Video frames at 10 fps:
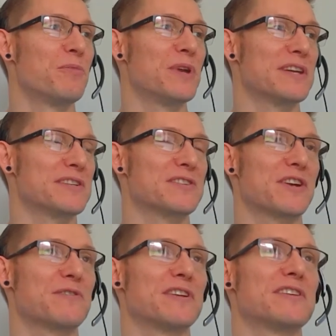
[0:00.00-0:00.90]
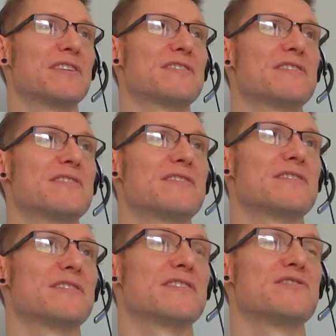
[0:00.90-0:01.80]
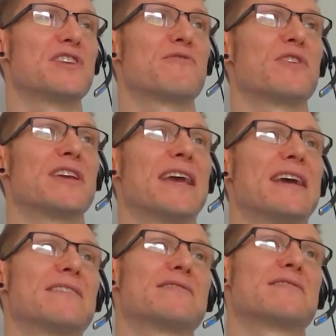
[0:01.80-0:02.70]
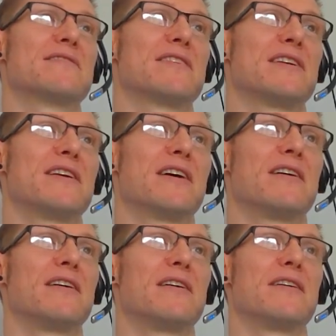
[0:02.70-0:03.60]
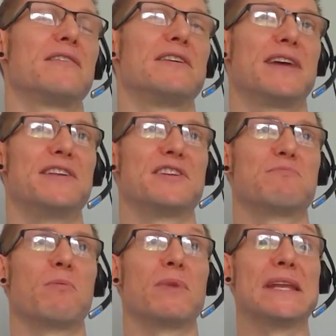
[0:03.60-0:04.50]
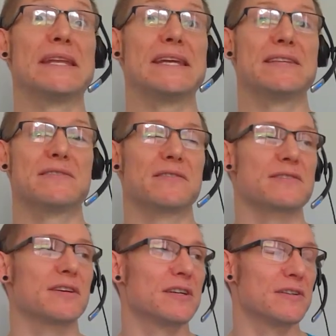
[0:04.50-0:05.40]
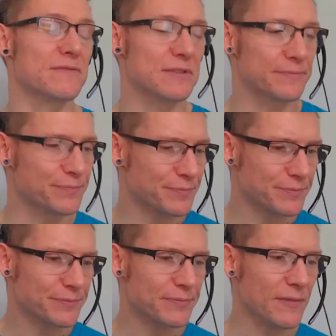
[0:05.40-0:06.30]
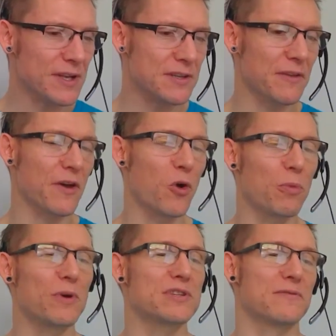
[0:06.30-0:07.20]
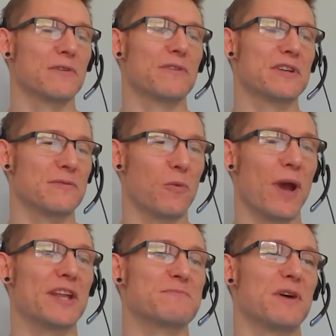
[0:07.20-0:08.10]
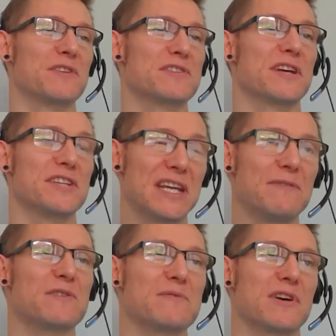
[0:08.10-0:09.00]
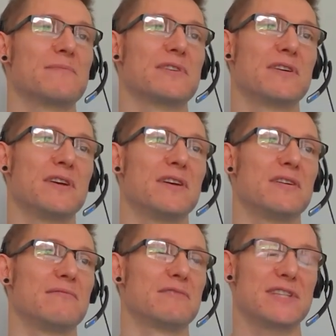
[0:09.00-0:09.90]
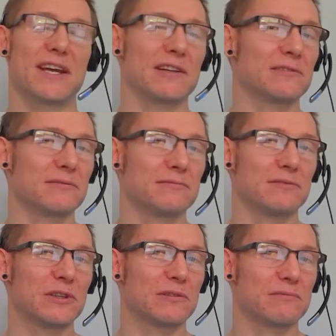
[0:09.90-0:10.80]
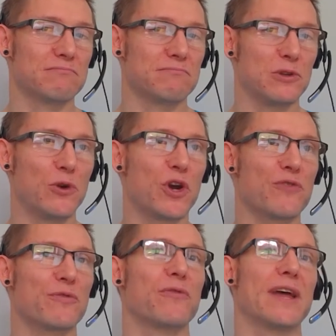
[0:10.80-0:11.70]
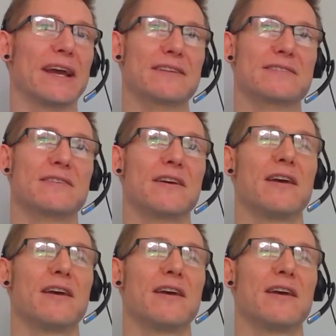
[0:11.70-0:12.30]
But yes, the security doesn't doesn't generally get the uh, the attention it probably needs and deserves. So I think the whole point of, of these awareness months is to actually give you some time to to take a little little look and reflect.